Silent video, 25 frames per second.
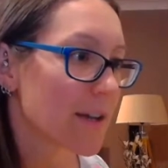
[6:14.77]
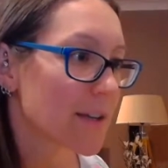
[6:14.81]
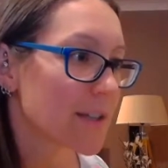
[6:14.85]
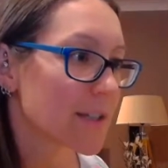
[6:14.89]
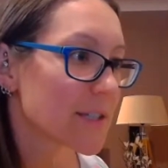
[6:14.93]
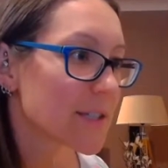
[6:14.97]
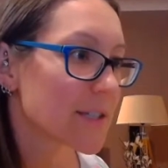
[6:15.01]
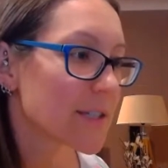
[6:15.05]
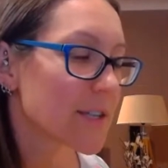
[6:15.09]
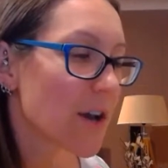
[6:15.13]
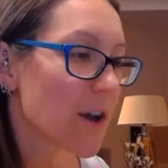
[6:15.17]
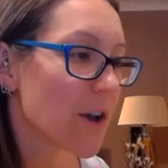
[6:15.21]

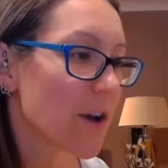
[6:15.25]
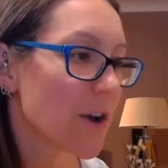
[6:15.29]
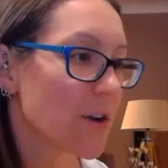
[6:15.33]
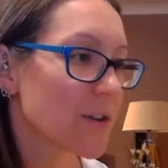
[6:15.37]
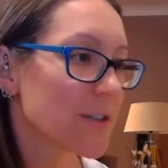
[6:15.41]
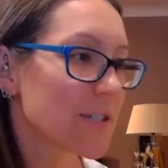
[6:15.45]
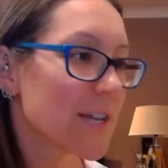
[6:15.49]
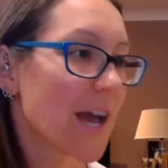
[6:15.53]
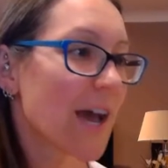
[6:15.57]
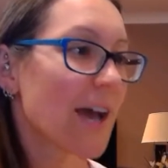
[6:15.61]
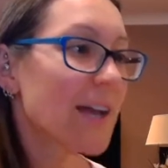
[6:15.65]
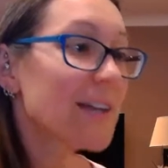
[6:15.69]
So
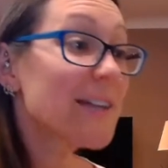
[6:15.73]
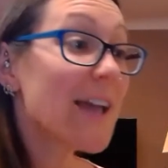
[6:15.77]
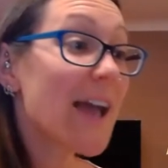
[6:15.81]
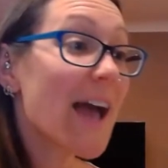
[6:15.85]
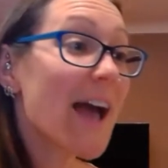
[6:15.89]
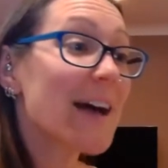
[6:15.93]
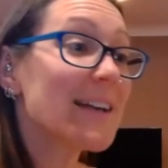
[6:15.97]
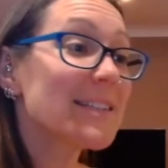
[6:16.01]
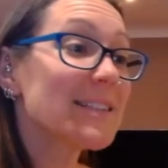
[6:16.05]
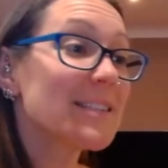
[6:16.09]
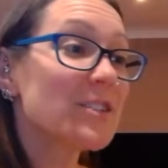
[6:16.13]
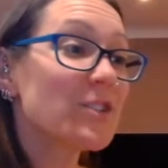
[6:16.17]
Tanya
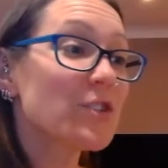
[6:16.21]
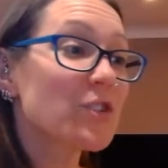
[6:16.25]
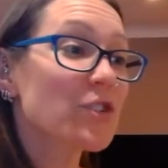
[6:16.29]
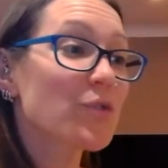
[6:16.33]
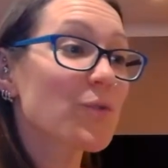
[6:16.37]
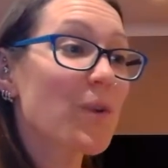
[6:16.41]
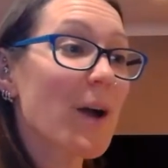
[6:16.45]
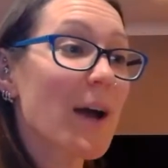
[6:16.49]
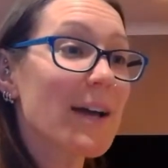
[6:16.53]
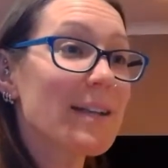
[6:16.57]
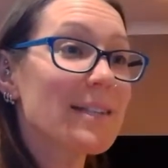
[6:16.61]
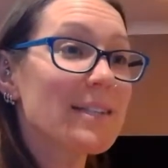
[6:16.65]
hasn't
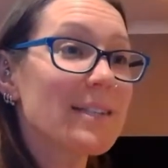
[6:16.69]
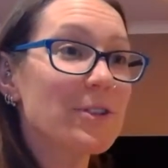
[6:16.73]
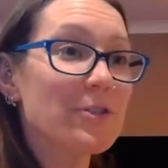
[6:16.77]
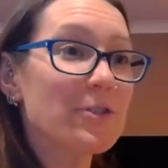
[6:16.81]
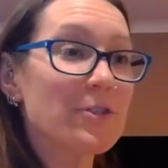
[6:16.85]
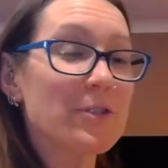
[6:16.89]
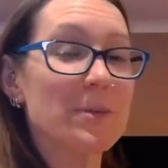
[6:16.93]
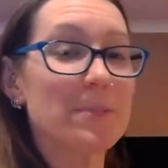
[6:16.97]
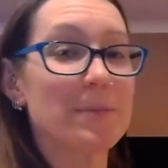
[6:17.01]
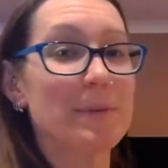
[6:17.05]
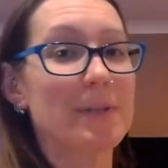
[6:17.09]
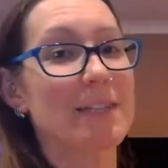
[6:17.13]
tried
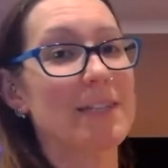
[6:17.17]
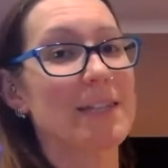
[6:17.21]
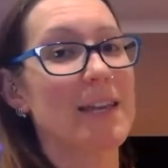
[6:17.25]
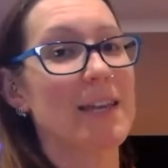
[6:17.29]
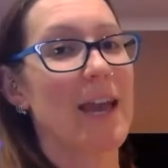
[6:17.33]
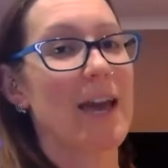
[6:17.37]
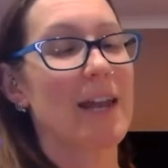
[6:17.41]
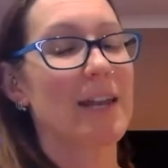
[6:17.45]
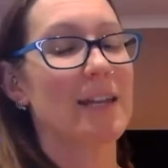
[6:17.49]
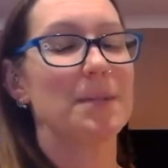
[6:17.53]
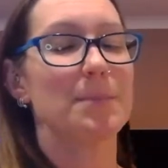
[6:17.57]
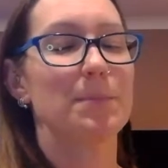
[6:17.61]
Citrus Bliss
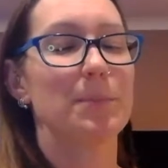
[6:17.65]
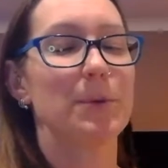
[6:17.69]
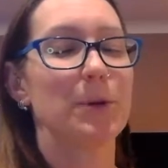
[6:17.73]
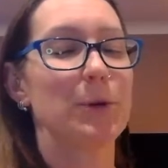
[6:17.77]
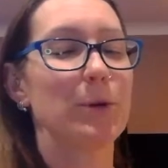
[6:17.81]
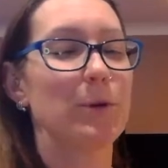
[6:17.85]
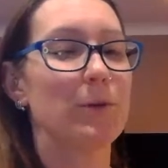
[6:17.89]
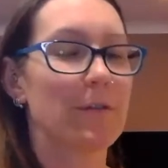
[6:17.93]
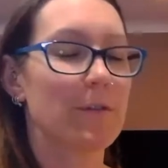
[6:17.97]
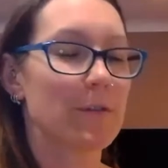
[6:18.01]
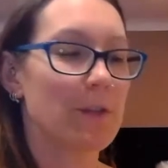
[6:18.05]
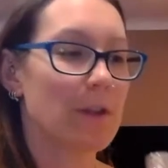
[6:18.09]
yet. It's
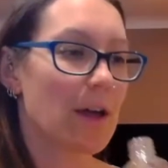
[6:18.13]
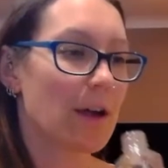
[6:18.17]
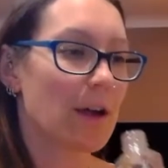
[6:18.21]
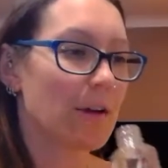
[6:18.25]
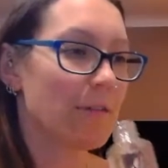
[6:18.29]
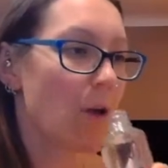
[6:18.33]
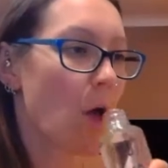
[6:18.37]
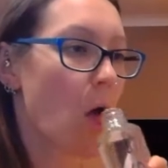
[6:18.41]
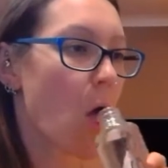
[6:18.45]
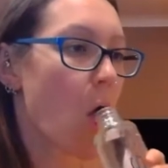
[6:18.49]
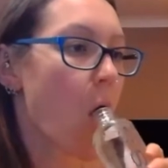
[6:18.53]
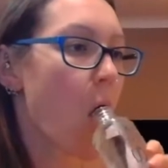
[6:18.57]
beautiful, love.